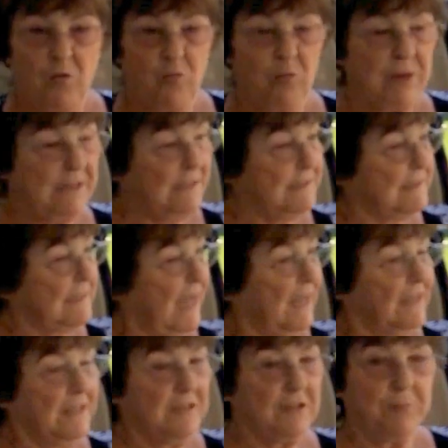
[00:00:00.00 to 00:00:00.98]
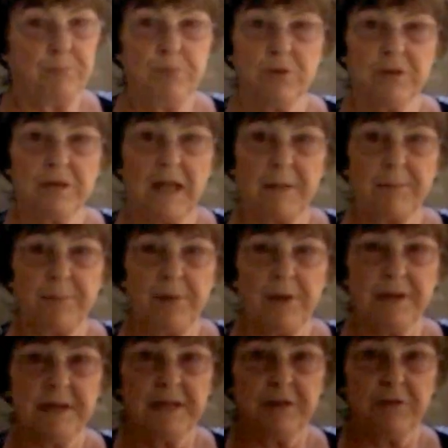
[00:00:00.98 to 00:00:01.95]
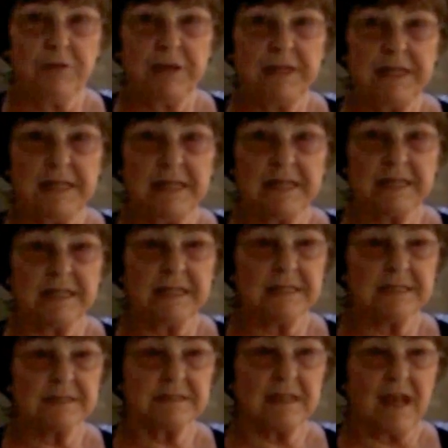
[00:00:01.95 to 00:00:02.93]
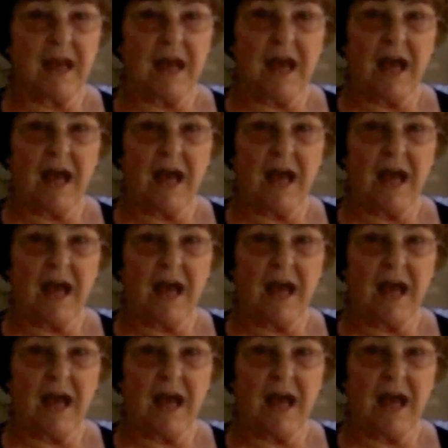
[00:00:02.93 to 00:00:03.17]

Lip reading: we decided to put a putting green in is